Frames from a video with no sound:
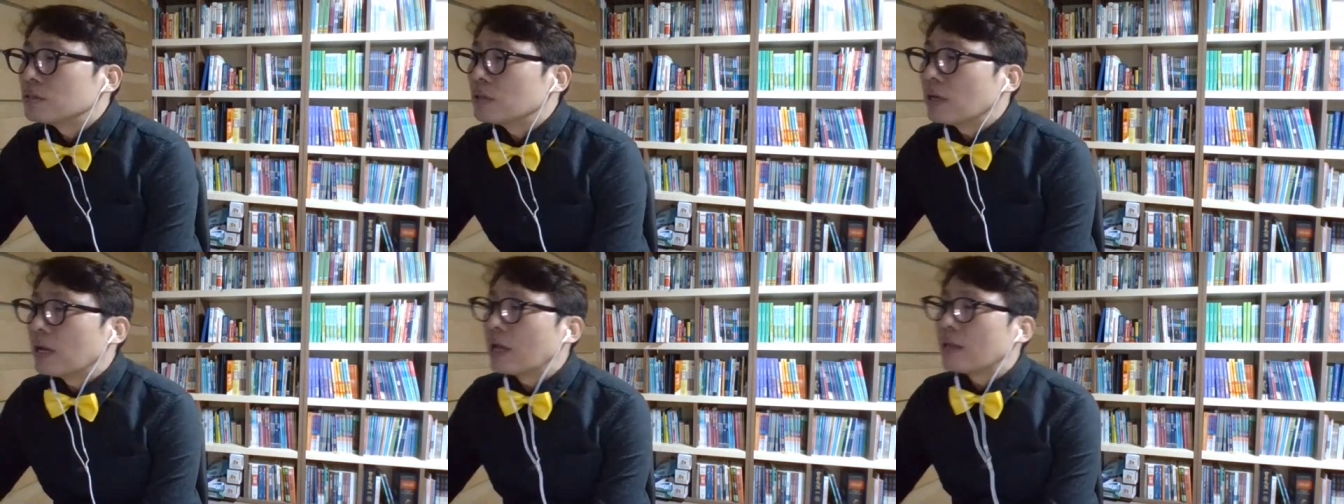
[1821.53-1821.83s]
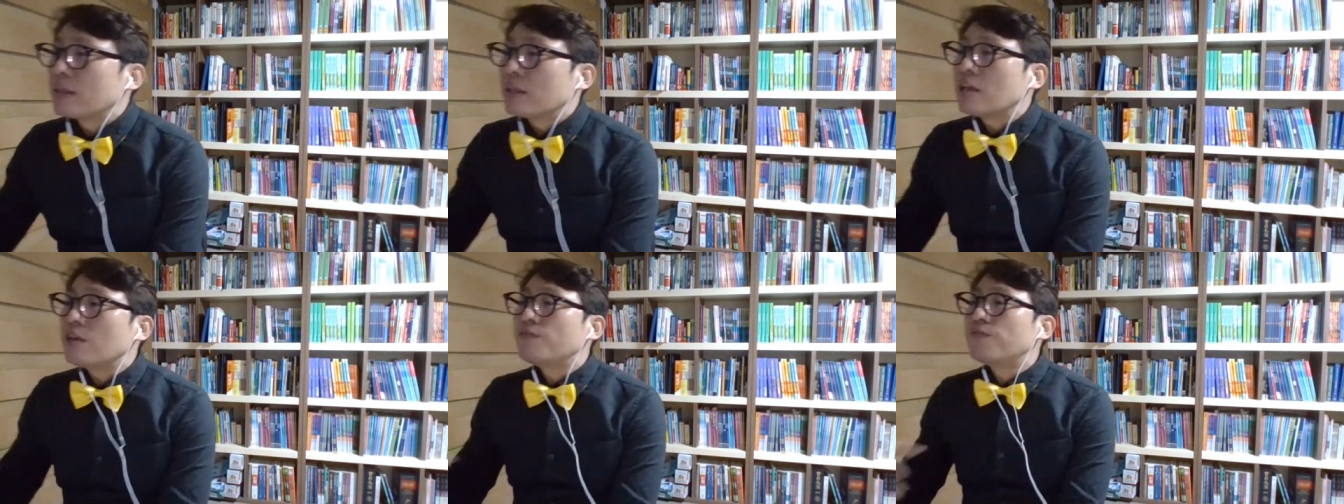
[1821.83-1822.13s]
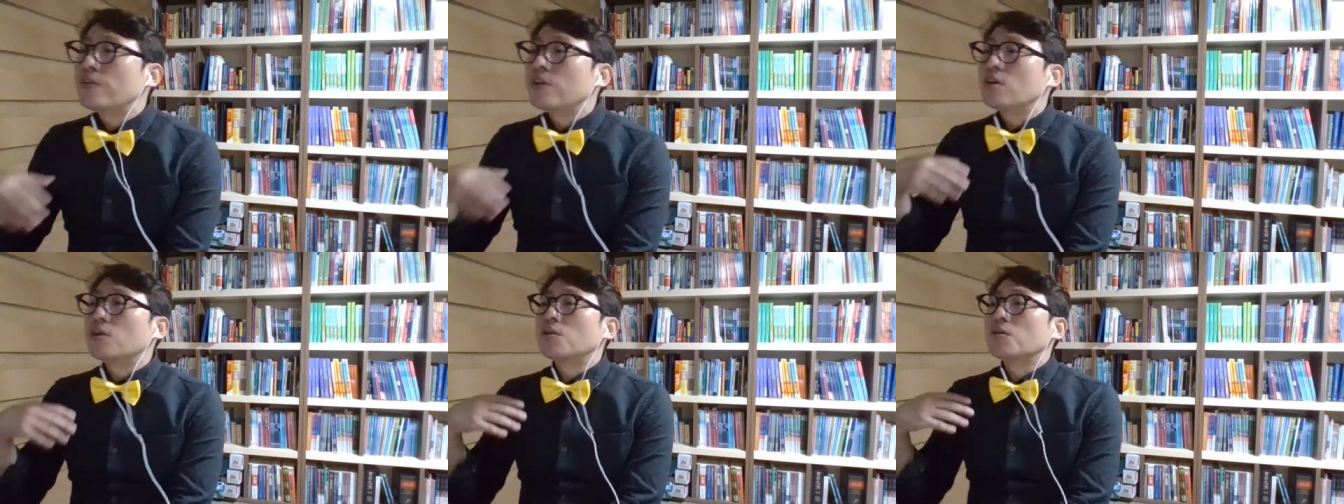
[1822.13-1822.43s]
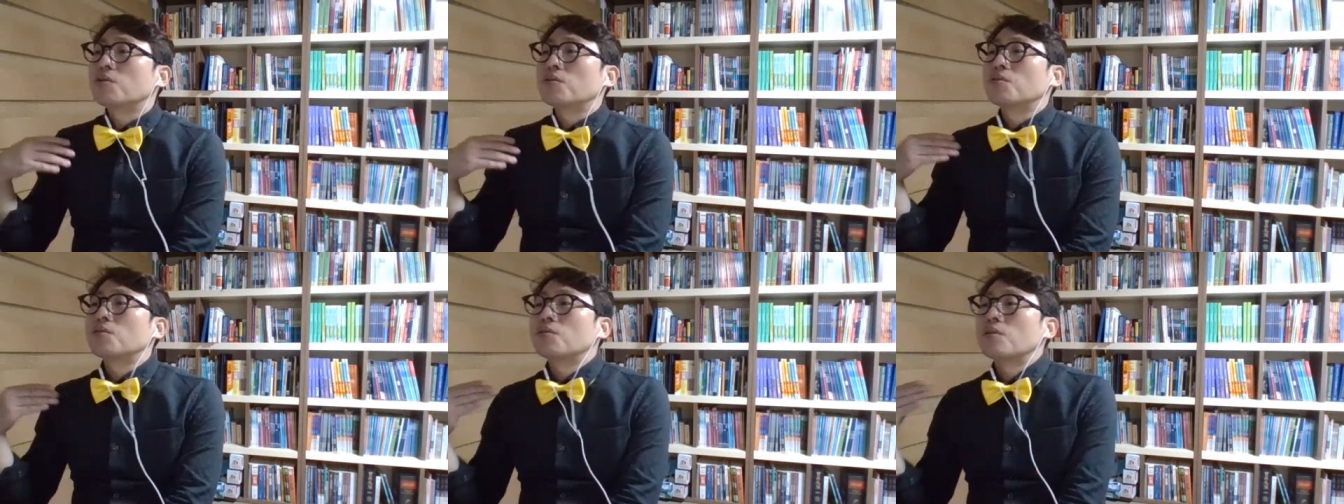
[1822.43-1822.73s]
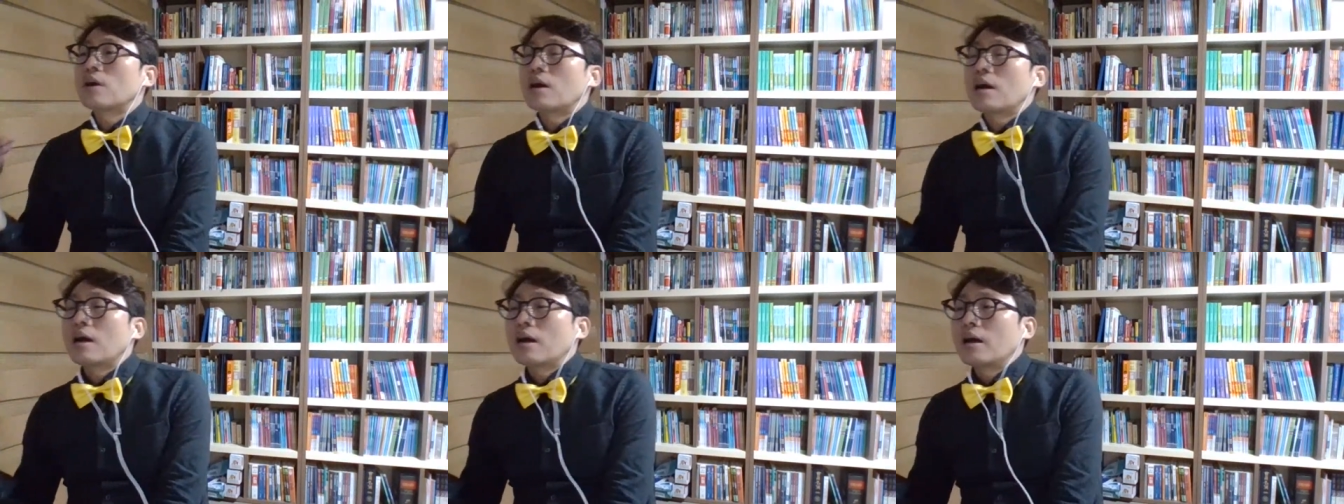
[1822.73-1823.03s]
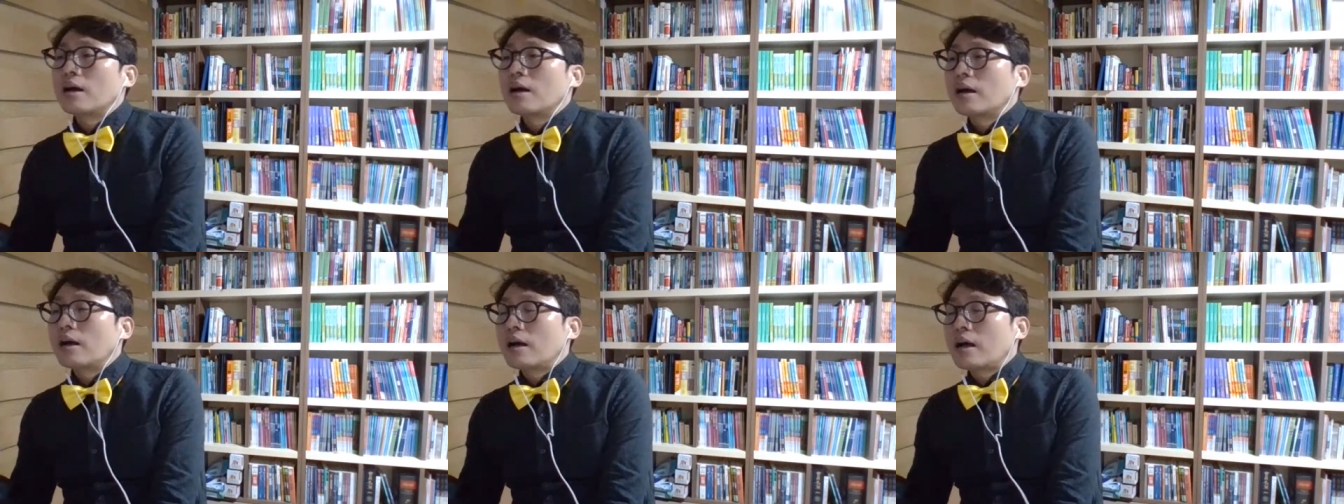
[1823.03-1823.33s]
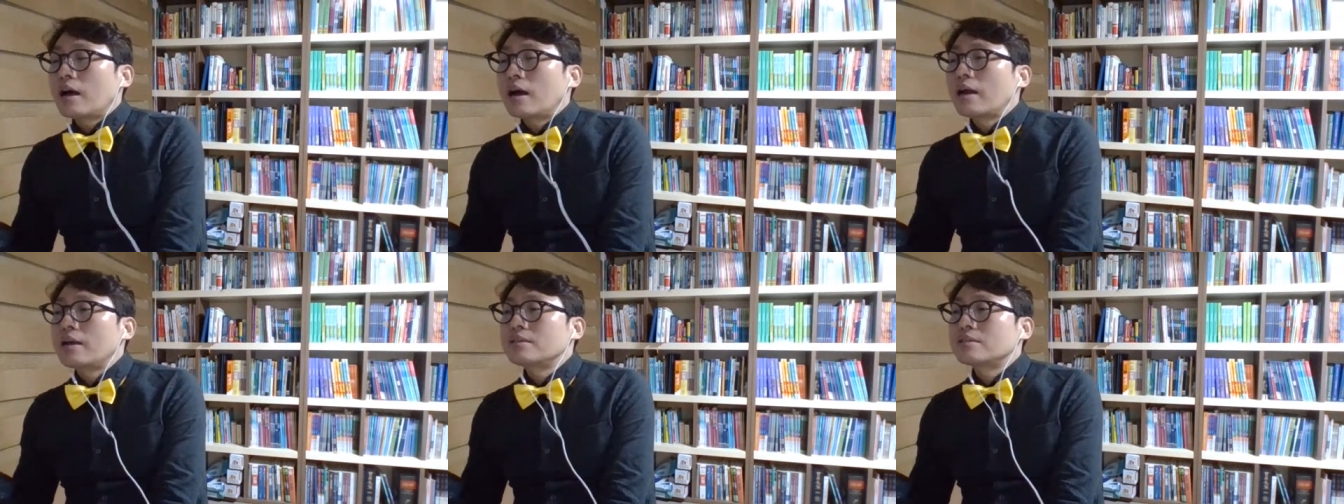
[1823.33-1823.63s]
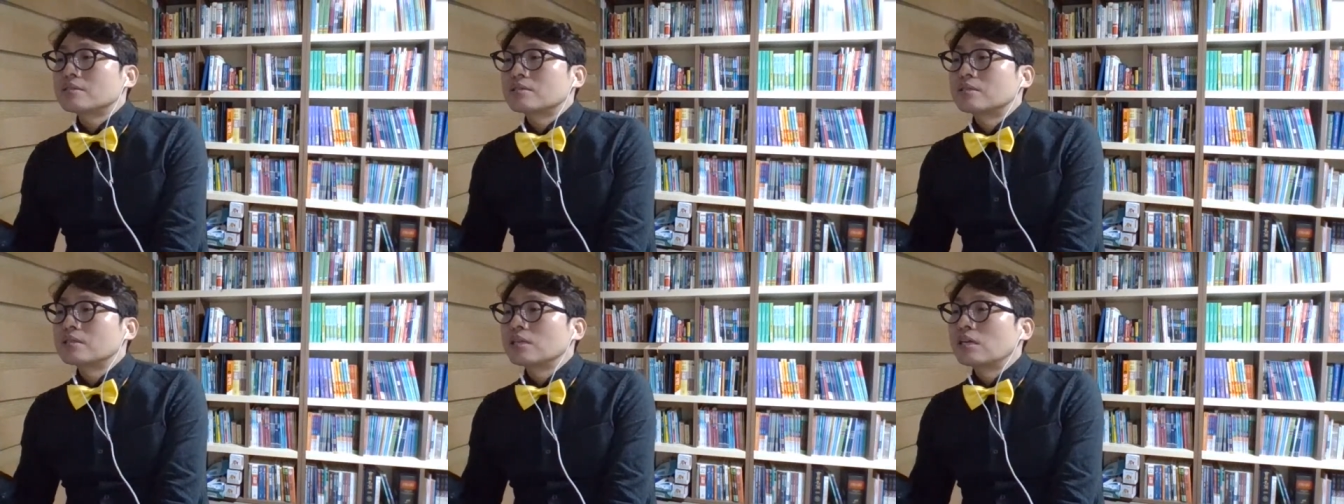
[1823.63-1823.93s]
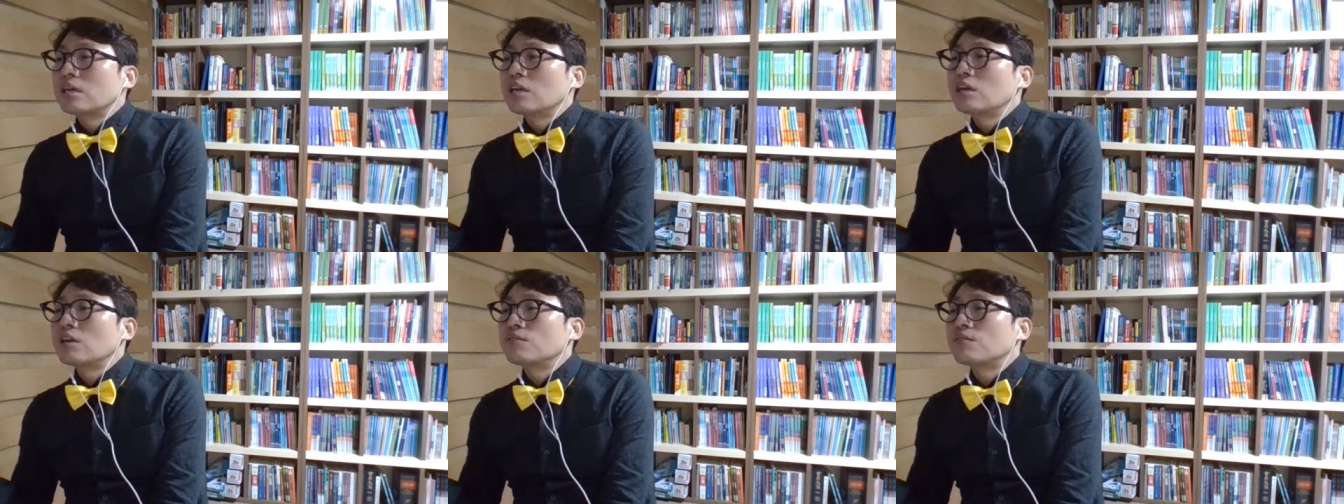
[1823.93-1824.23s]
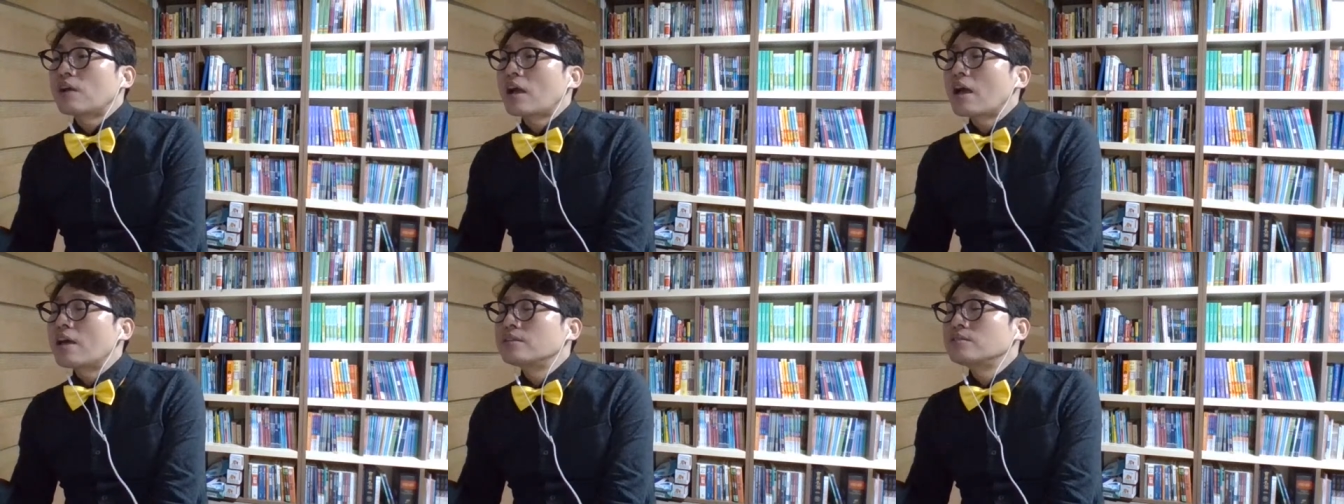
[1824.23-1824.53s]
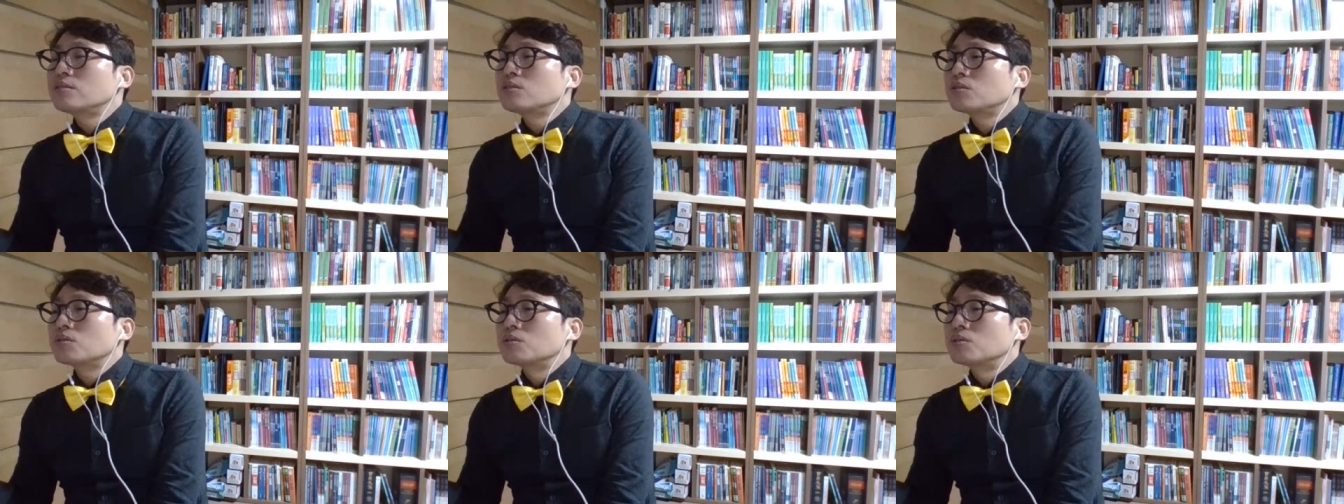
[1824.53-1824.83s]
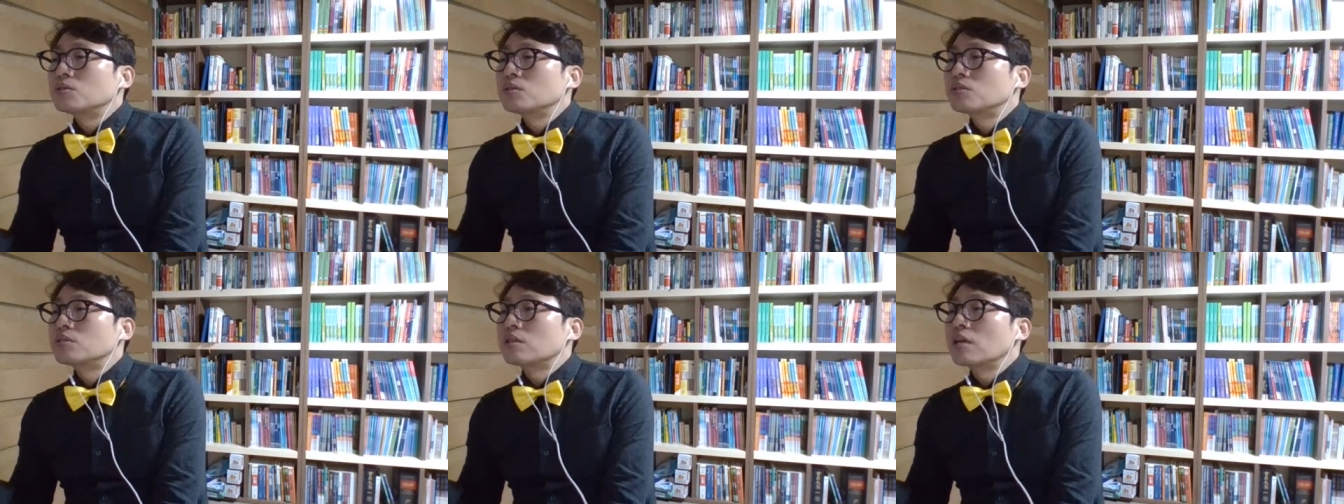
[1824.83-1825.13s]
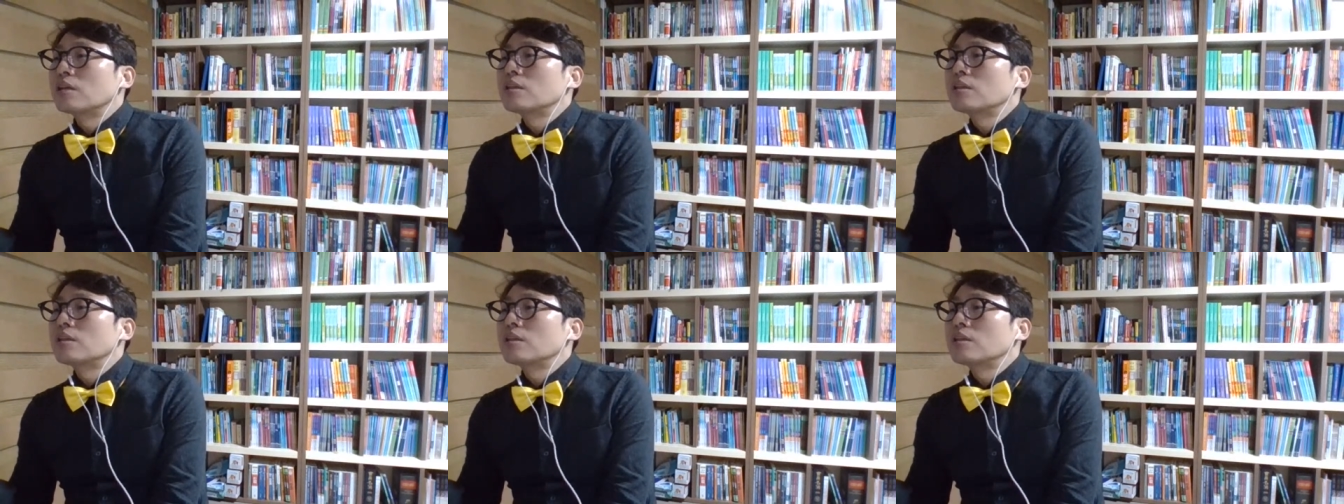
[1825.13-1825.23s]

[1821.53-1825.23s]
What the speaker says: and if you, I just give answers,